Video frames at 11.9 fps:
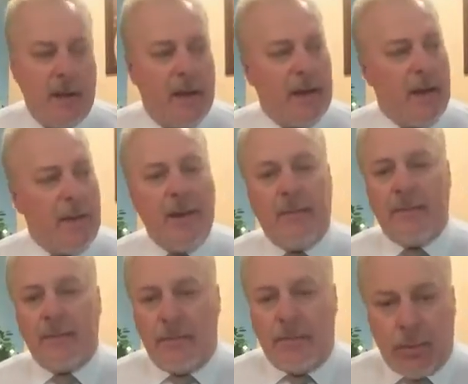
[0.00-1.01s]
And I'm
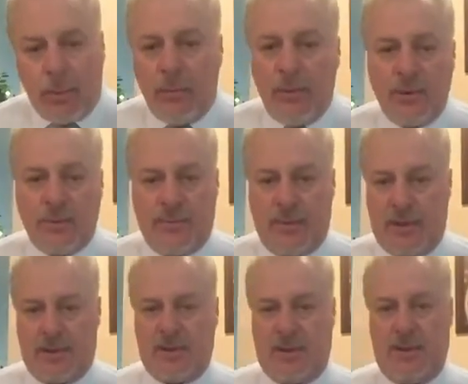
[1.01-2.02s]
able to pull those
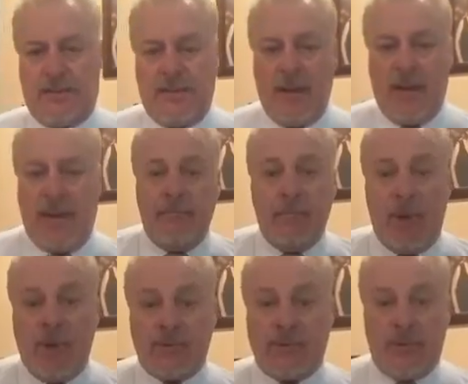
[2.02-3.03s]
products up. And
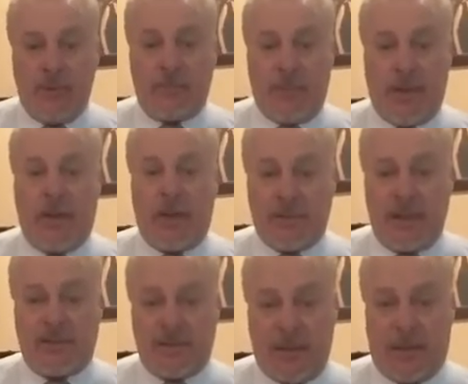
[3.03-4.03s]
most of those products
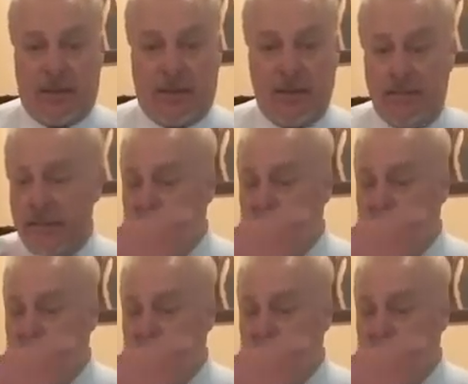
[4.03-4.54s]
I sell.